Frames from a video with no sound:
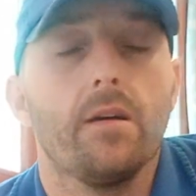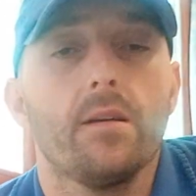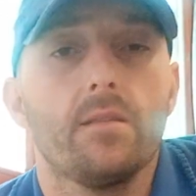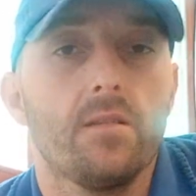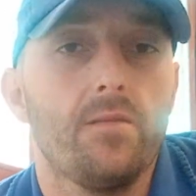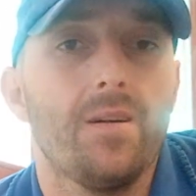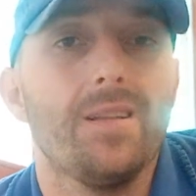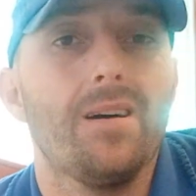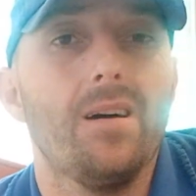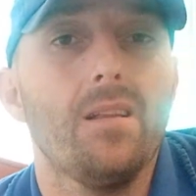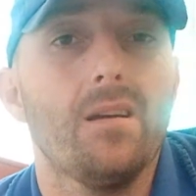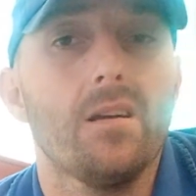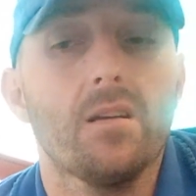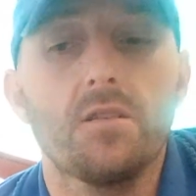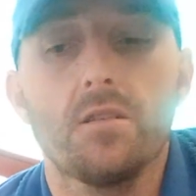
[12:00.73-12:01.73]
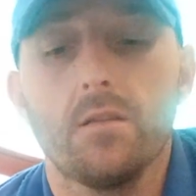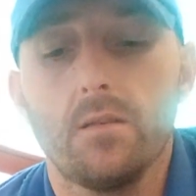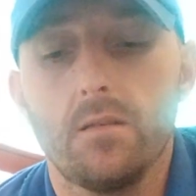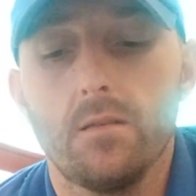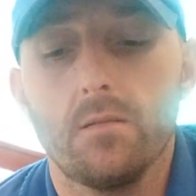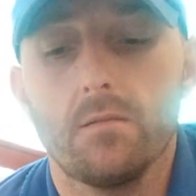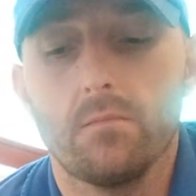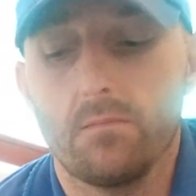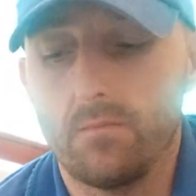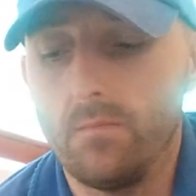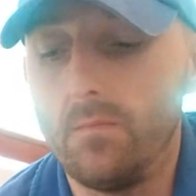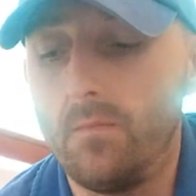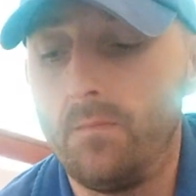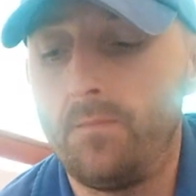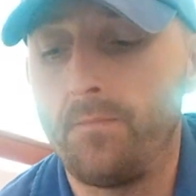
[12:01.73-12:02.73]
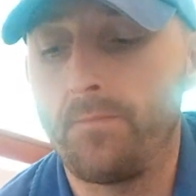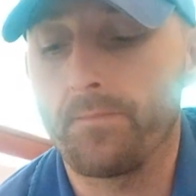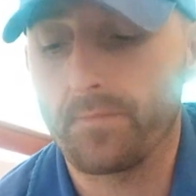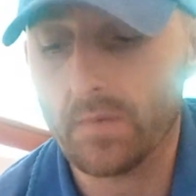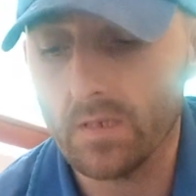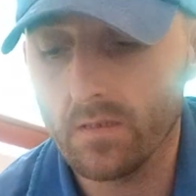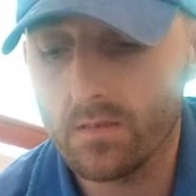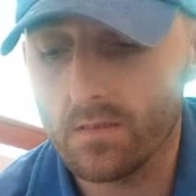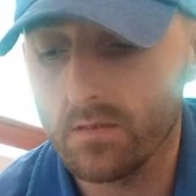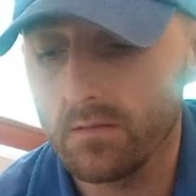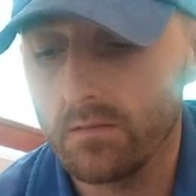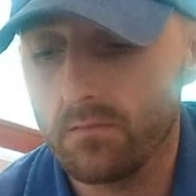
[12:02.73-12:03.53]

The Valhalla actually, it's